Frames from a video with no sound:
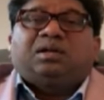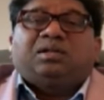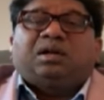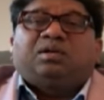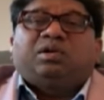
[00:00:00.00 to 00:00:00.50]

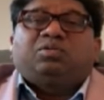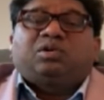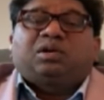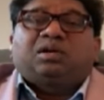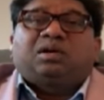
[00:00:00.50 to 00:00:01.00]
And that way
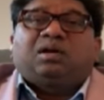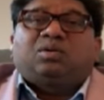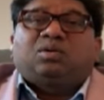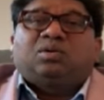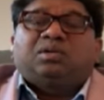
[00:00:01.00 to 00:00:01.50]
we can
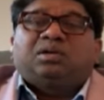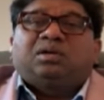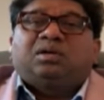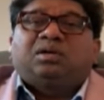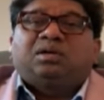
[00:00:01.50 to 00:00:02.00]
control
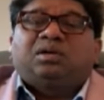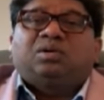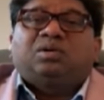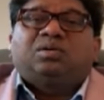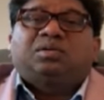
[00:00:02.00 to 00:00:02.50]
the, you
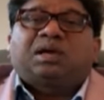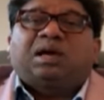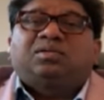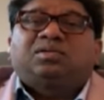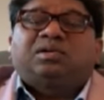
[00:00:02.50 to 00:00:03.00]
know,
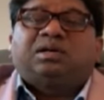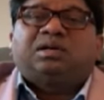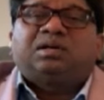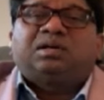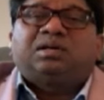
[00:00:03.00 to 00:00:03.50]
cancer
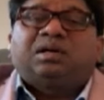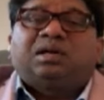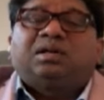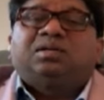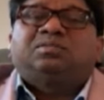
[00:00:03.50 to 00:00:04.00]
early
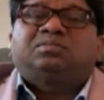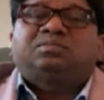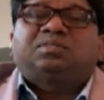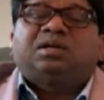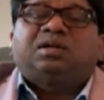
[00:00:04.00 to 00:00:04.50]

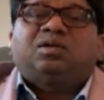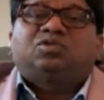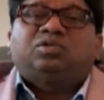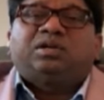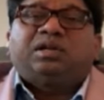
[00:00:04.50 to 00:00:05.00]
and
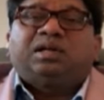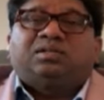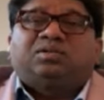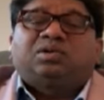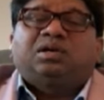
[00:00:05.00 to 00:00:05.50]
also the
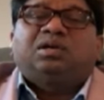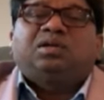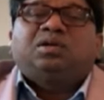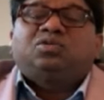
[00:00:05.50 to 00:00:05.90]
death, okay?